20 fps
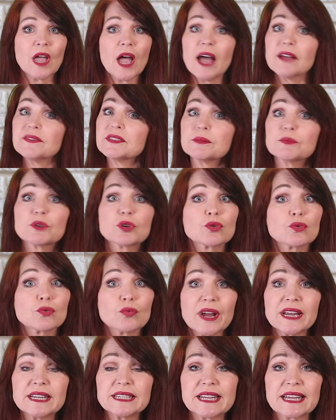I have some
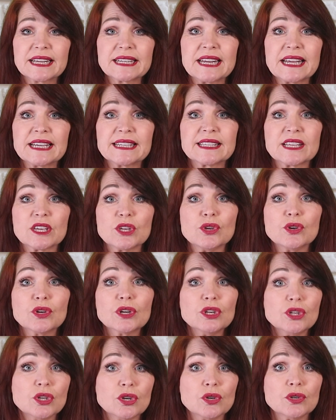great techniques that you
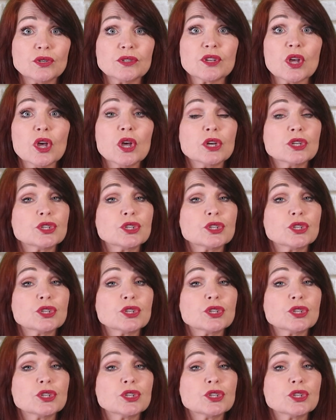can use